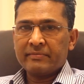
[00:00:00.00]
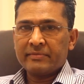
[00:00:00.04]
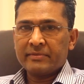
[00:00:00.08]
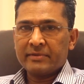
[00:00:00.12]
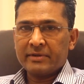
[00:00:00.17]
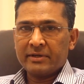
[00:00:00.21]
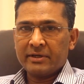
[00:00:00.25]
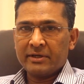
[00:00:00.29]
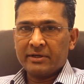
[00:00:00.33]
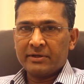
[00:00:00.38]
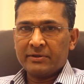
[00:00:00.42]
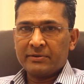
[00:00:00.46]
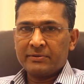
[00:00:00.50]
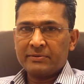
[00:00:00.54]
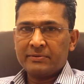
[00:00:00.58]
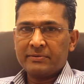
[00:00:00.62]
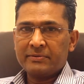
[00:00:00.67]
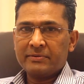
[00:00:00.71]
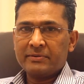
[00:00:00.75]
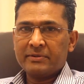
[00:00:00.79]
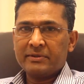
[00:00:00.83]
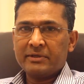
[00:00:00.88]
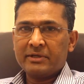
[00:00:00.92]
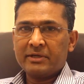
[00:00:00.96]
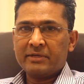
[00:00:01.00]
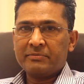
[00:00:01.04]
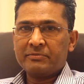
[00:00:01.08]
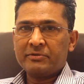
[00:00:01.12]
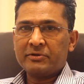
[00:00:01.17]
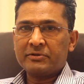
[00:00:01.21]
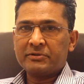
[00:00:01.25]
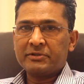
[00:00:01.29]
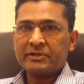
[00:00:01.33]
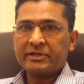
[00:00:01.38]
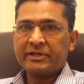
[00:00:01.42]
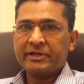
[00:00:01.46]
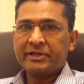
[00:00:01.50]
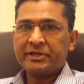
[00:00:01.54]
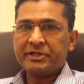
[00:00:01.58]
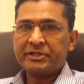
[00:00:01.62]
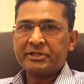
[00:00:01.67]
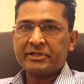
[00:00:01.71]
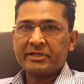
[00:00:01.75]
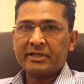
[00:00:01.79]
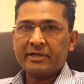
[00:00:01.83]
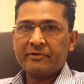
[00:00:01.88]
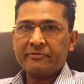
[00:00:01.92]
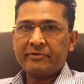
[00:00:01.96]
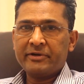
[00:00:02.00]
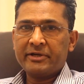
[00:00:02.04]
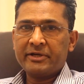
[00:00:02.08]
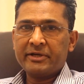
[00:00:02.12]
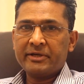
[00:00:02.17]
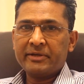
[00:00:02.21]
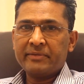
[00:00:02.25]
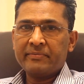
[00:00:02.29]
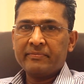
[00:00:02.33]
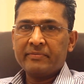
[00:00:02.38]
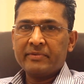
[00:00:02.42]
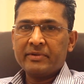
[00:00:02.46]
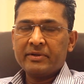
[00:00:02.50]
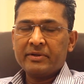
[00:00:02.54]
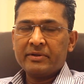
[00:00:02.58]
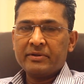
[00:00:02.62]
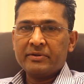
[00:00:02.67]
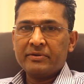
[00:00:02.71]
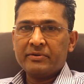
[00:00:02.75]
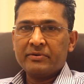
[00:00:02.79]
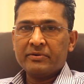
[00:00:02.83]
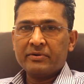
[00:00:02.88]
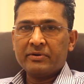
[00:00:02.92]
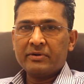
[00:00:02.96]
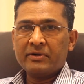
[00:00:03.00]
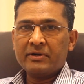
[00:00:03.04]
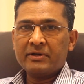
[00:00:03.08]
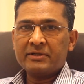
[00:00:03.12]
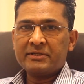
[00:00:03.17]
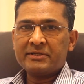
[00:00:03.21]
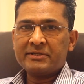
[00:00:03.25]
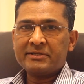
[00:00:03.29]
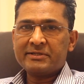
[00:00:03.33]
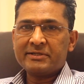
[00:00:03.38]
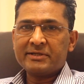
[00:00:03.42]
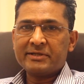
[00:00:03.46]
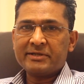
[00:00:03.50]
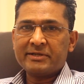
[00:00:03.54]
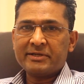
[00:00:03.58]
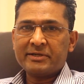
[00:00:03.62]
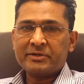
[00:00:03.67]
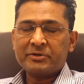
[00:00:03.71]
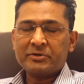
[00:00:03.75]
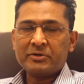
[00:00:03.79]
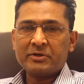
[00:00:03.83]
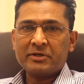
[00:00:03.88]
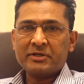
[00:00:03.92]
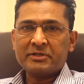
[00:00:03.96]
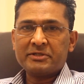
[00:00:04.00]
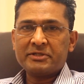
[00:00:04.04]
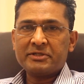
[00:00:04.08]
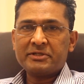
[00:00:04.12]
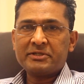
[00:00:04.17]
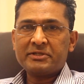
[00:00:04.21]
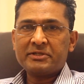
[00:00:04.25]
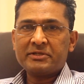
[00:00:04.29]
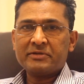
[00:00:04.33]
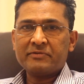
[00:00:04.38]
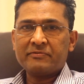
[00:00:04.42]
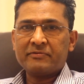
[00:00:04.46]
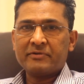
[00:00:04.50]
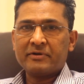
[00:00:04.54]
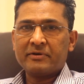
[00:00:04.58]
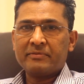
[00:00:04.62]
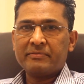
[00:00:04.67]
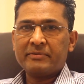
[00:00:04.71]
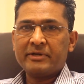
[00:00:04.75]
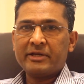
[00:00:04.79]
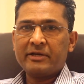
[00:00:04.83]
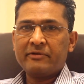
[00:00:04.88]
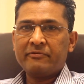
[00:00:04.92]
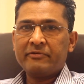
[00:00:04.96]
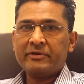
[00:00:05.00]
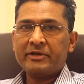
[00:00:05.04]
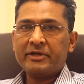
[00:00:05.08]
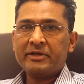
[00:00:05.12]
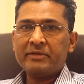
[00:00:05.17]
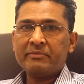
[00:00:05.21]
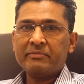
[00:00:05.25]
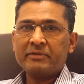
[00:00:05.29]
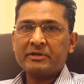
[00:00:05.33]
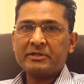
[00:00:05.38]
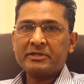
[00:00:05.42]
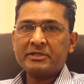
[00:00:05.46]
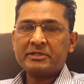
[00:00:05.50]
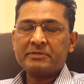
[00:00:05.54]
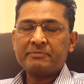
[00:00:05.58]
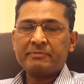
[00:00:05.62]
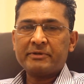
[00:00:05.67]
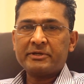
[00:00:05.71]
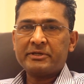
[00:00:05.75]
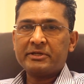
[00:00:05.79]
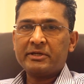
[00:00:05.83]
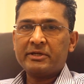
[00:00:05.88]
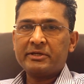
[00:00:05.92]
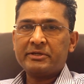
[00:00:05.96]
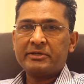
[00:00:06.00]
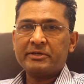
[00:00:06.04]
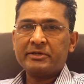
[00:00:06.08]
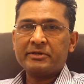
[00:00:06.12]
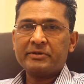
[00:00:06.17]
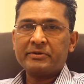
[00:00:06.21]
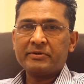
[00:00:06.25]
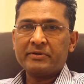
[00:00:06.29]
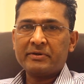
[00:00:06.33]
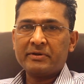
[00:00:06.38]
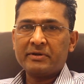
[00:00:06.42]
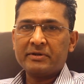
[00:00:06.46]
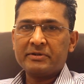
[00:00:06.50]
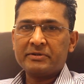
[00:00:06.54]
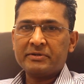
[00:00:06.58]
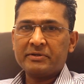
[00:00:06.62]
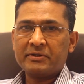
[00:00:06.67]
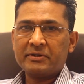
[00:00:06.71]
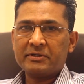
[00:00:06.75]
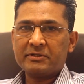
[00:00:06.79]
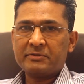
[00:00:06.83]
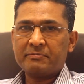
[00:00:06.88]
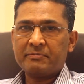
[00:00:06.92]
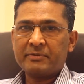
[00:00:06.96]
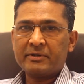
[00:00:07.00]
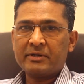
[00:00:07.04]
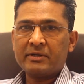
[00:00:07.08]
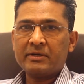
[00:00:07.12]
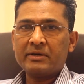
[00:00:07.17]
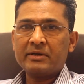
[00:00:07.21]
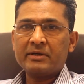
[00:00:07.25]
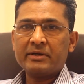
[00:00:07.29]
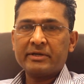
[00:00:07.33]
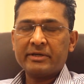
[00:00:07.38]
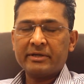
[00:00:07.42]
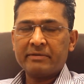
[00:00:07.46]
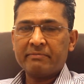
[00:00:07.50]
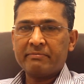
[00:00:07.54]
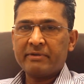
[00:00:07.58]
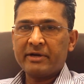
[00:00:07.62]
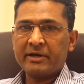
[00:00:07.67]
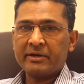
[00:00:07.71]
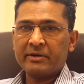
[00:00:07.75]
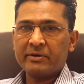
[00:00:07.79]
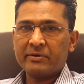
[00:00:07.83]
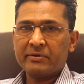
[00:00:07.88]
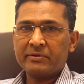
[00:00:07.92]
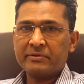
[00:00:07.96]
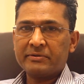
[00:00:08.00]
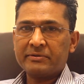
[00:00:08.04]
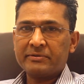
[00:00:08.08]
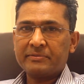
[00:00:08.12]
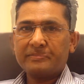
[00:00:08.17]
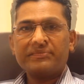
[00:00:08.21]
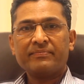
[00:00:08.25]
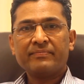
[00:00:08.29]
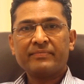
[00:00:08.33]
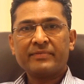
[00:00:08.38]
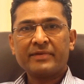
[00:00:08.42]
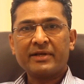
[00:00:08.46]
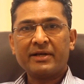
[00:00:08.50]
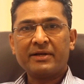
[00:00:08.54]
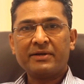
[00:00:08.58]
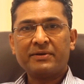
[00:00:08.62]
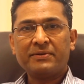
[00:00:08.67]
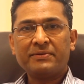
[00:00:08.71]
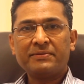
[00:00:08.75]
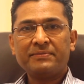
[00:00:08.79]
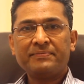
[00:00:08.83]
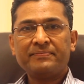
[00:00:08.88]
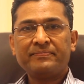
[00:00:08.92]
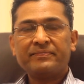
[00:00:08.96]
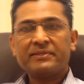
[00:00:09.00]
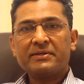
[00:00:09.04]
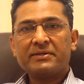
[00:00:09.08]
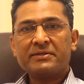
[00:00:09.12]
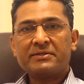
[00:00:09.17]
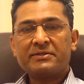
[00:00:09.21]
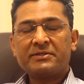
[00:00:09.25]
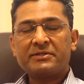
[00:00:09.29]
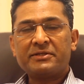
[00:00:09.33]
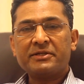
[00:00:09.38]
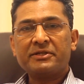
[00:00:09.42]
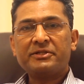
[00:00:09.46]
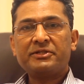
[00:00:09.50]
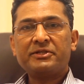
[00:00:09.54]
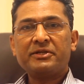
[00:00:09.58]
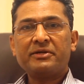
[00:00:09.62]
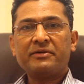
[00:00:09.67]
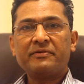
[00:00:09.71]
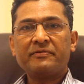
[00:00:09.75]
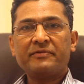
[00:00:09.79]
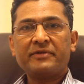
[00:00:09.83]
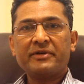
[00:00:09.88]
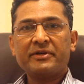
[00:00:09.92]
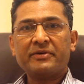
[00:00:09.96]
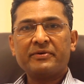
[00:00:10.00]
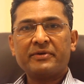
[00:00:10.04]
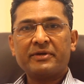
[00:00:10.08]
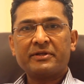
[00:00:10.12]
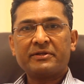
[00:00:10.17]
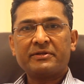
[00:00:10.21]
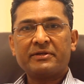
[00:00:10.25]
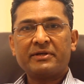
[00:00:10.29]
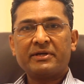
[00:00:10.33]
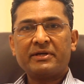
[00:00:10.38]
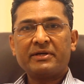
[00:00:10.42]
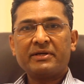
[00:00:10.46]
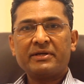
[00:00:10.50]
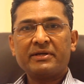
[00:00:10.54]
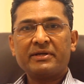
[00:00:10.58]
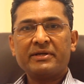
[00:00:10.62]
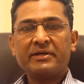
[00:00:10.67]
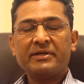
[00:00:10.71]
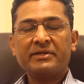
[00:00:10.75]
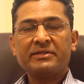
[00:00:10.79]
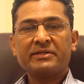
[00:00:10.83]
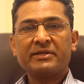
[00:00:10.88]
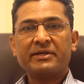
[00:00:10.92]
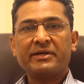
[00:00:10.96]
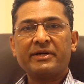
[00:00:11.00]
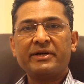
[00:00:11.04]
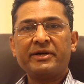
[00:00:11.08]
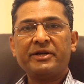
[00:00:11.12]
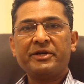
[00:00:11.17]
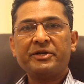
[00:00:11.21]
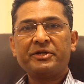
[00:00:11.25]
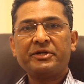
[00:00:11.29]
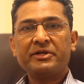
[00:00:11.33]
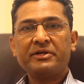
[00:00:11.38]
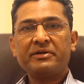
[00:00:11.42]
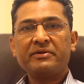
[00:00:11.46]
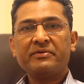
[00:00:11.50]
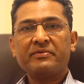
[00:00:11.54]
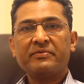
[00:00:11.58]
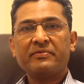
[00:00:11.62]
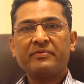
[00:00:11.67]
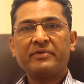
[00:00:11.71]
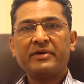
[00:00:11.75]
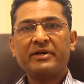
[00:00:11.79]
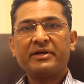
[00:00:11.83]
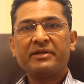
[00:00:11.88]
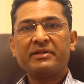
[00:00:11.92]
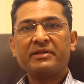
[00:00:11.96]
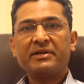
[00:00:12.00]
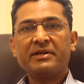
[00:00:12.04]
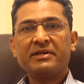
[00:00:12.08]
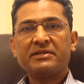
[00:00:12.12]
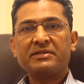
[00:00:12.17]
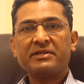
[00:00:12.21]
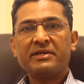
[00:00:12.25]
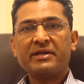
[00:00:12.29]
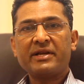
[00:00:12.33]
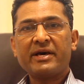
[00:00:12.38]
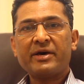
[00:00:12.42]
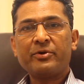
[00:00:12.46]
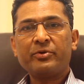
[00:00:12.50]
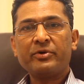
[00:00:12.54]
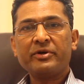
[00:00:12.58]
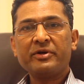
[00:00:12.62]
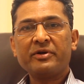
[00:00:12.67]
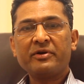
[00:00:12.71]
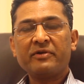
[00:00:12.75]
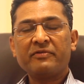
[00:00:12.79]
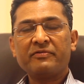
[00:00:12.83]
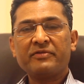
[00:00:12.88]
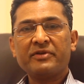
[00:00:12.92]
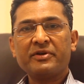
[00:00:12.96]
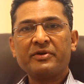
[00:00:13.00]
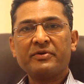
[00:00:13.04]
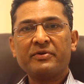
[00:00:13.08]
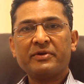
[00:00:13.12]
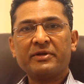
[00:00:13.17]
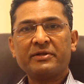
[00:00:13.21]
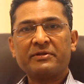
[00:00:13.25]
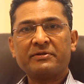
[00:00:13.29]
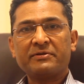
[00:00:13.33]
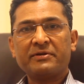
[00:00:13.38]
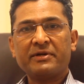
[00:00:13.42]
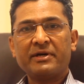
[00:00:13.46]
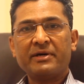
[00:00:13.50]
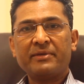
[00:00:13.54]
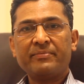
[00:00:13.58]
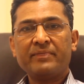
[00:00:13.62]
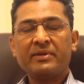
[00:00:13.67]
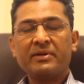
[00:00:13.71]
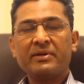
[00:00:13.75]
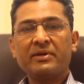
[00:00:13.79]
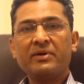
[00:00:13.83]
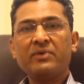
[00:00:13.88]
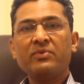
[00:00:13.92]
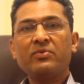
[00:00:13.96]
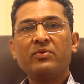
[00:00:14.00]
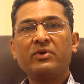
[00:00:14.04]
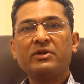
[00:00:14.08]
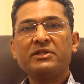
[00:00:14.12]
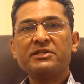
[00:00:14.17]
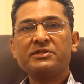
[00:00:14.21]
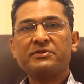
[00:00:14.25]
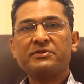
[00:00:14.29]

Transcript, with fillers: Hello, I'm Dr. Girish Nelivigi, urologist and andrologist from Nelivigi Multispeciality and Urology Hospital in Bangalore. Hello, stricture of the urethra is a condition where there is a narrowing of the urethra. Now, what is